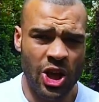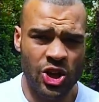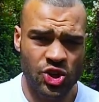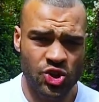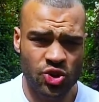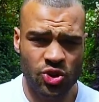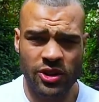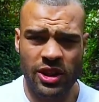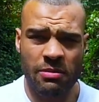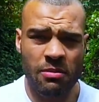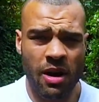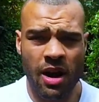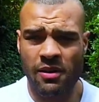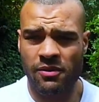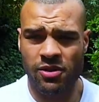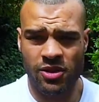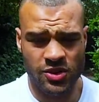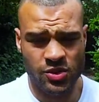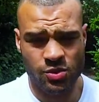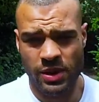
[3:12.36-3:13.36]
Sure, they might
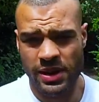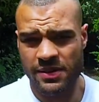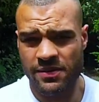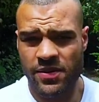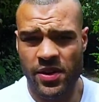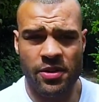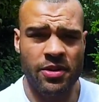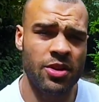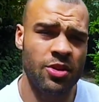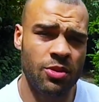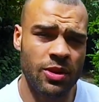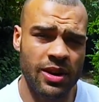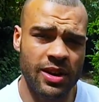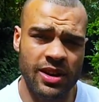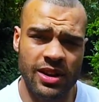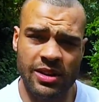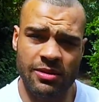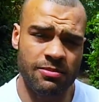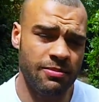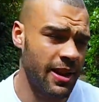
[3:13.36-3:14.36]
have lost weight very
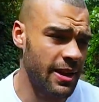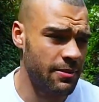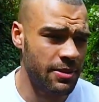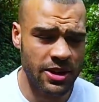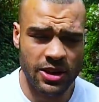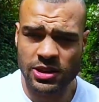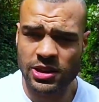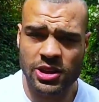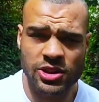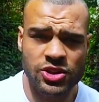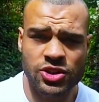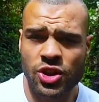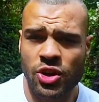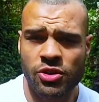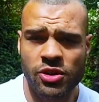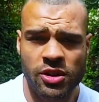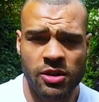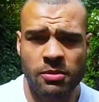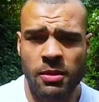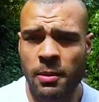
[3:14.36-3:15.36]
quickly, maybe a
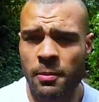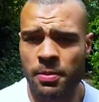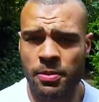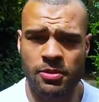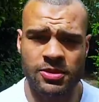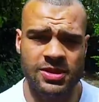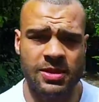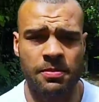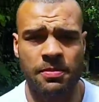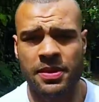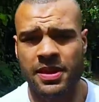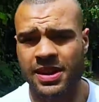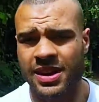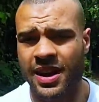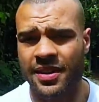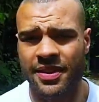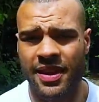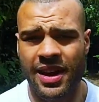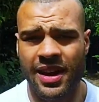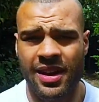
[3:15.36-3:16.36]
stone in a month or something
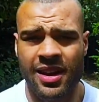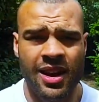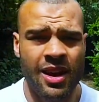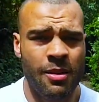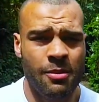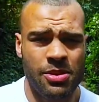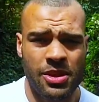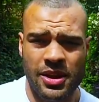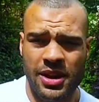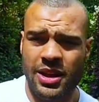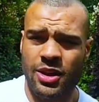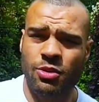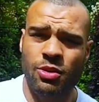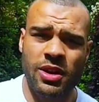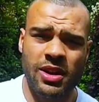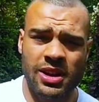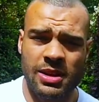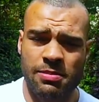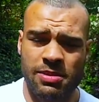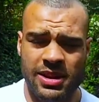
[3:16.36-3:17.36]
like that, but then they
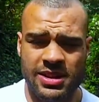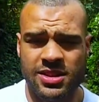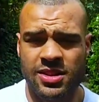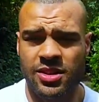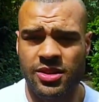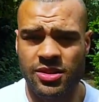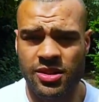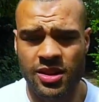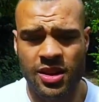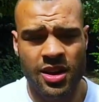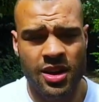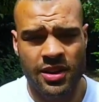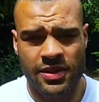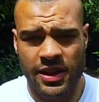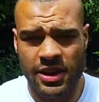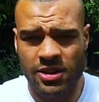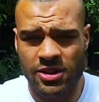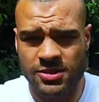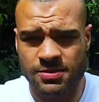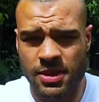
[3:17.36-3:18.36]
quickly plateaued.
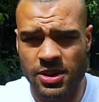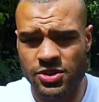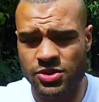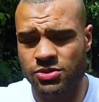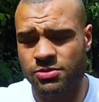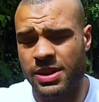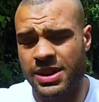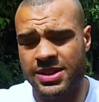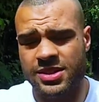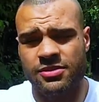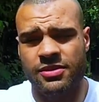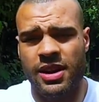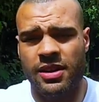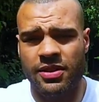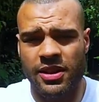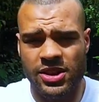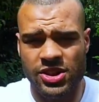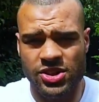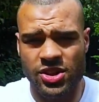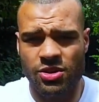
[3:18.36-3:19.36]
They lost muscle mass
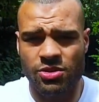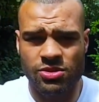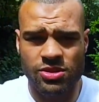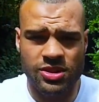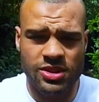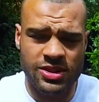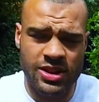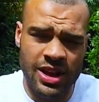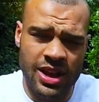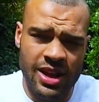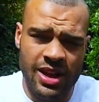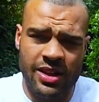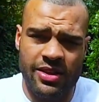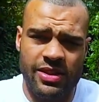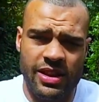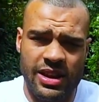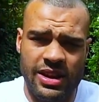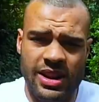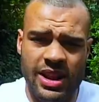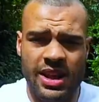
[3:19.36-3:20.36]
around their shoulders,
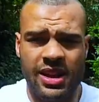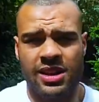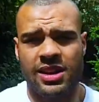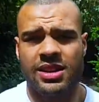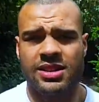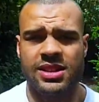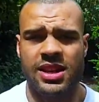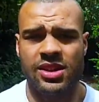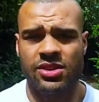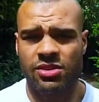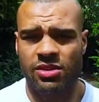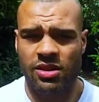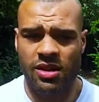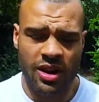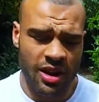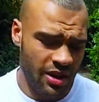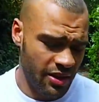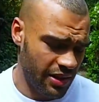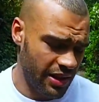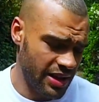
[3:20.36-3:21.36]
their neck, etc.
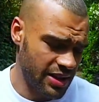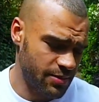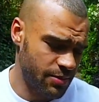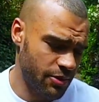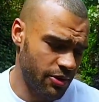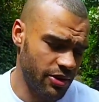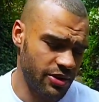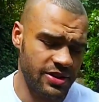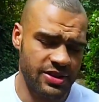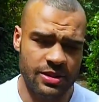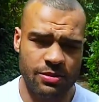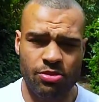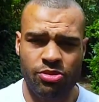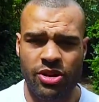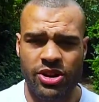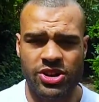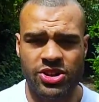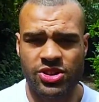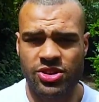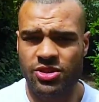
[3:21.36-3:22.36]
They experienced
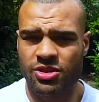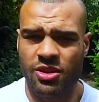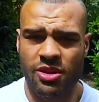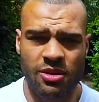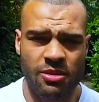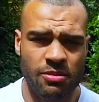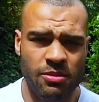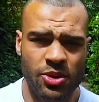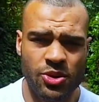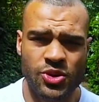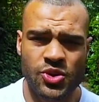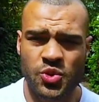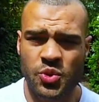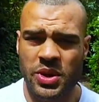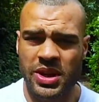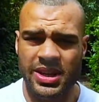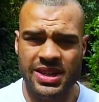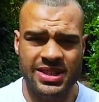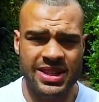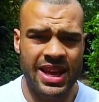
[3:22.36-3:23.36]
depression, mood
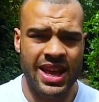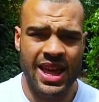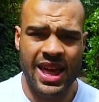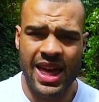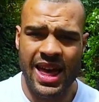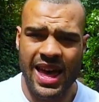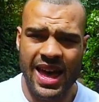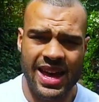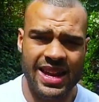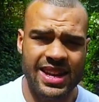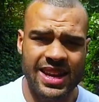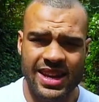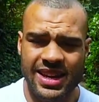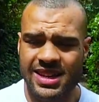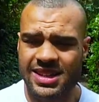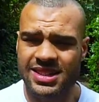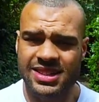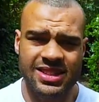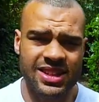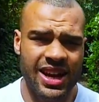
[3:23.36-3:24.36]
swings,
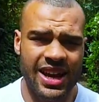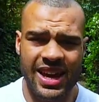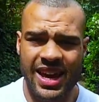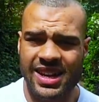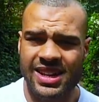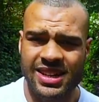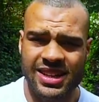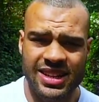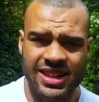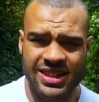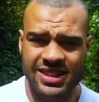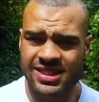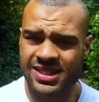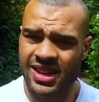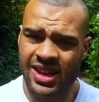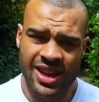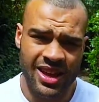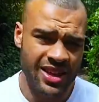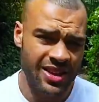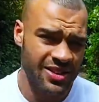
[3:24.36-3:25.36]
headaches, lightheadedness,
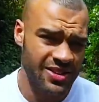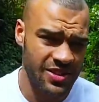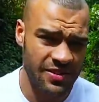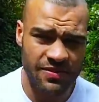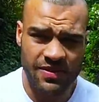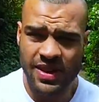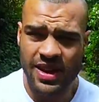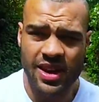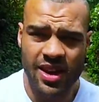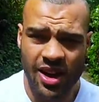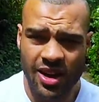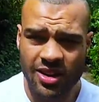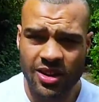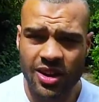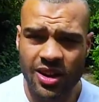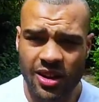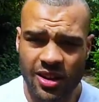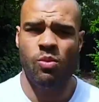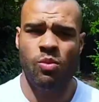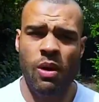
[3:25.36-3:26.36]
severe
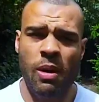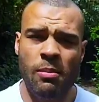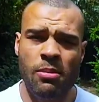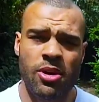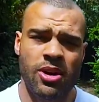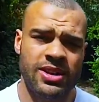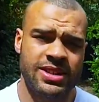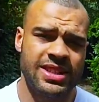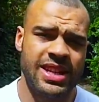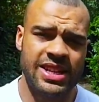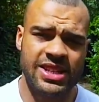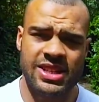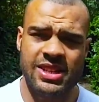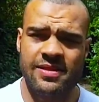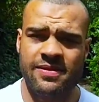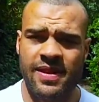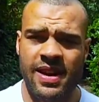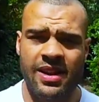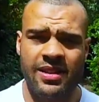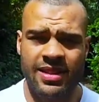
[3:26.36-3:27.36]
hunger. One person
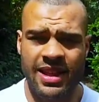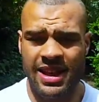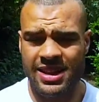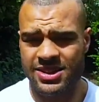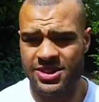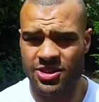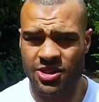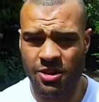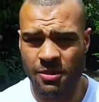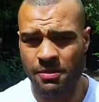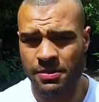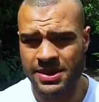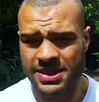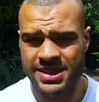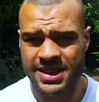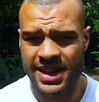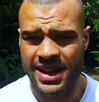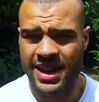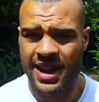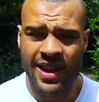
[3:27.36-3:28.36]
actually found that to
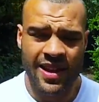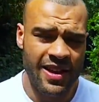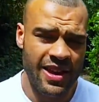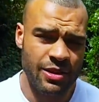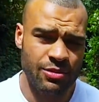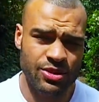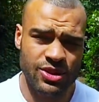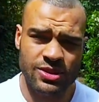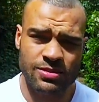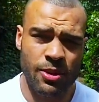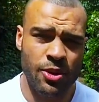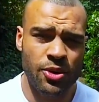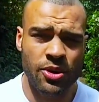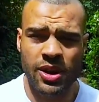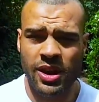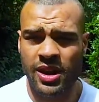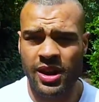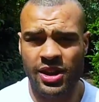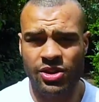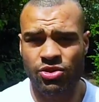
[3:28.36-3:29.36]
compensate, he was
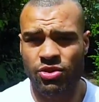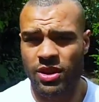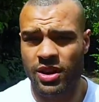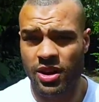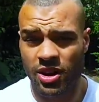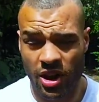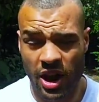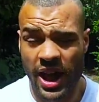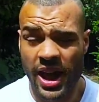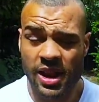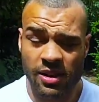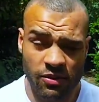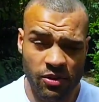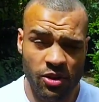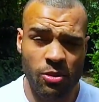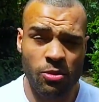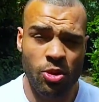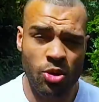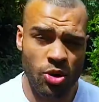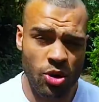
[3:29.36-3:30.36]
smoking and drinking a hell of a
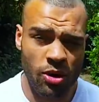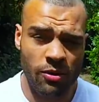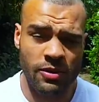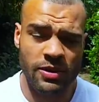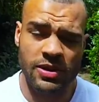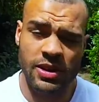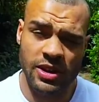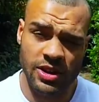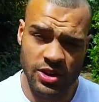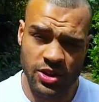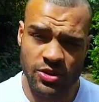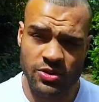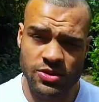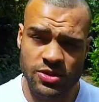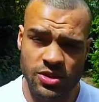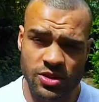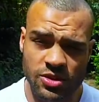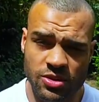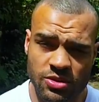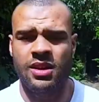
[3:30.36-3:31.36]
lot more coffee than he
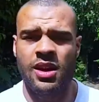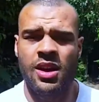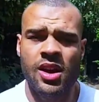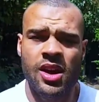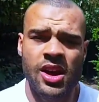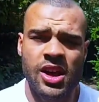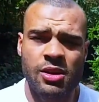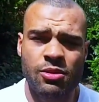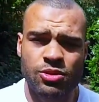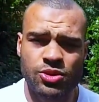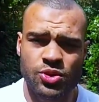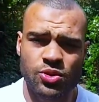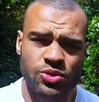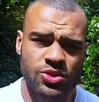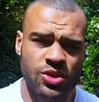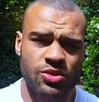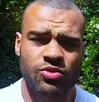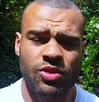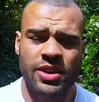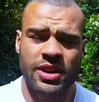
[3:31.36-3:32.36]
used to. He was
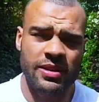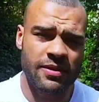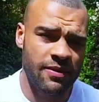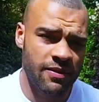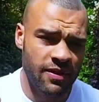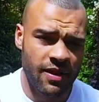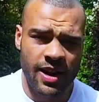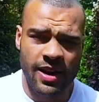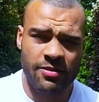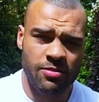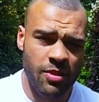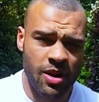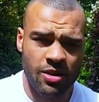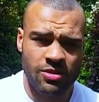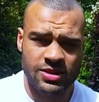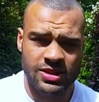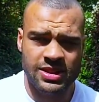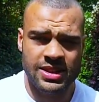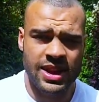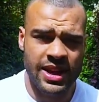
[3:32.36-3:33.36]
also running 5
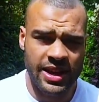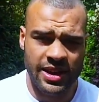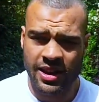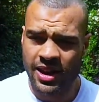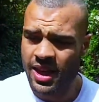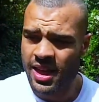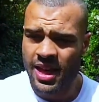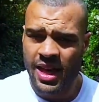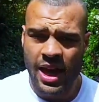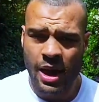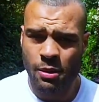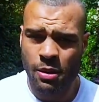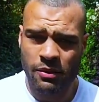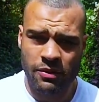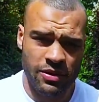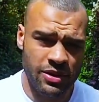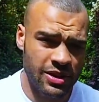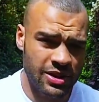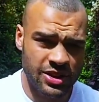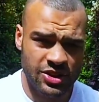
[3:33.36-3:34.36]
miles a day.
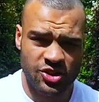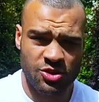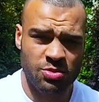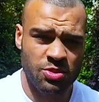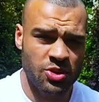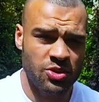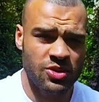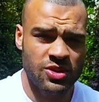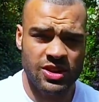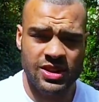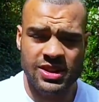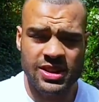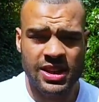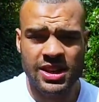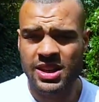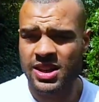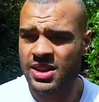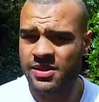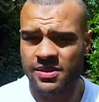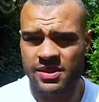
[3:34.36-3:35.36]
However, the distributor
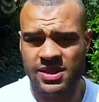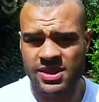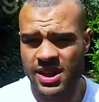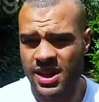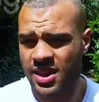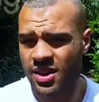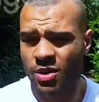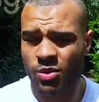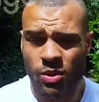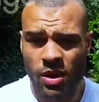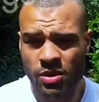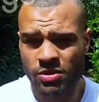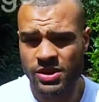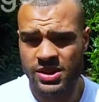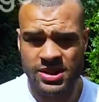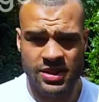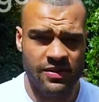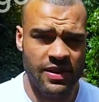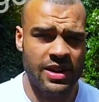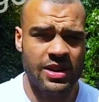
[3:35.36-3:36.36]
didn't even take a
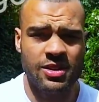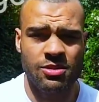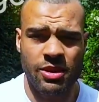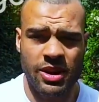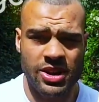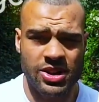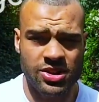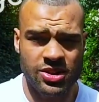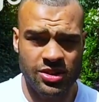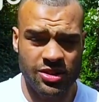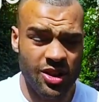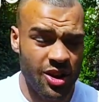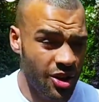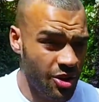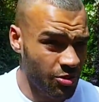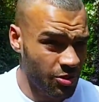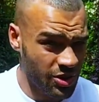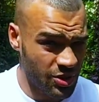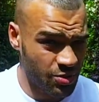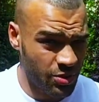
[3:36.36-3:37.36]
wellness evaluation,
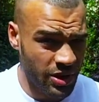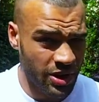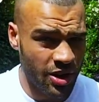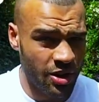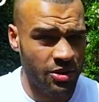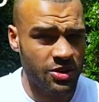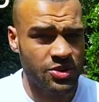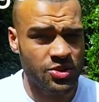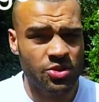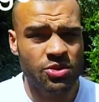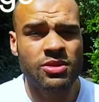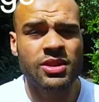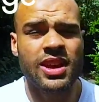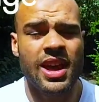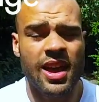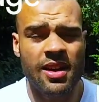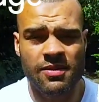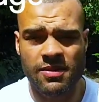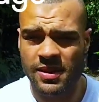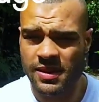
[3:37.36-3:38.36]
which we know is already
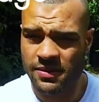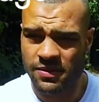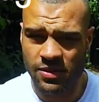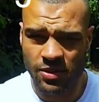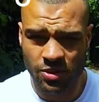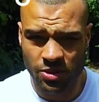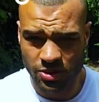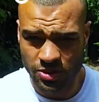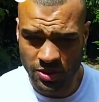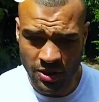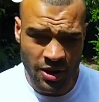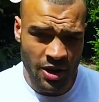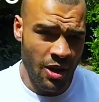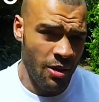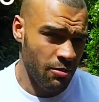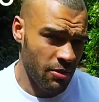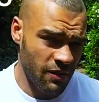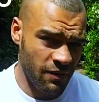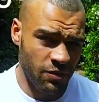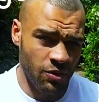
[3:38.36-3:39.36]
heavily flawed,
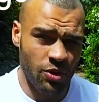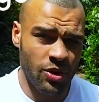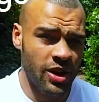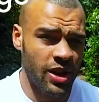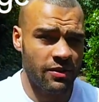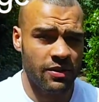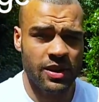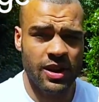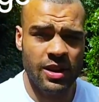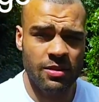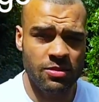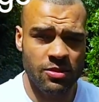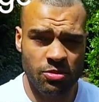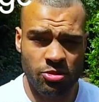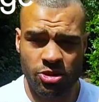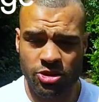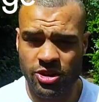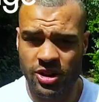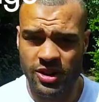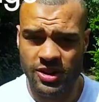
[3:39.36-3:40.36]
before giving him the
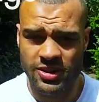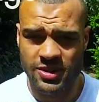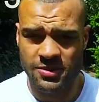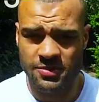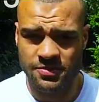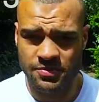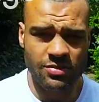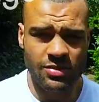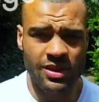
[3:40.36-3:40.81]
products.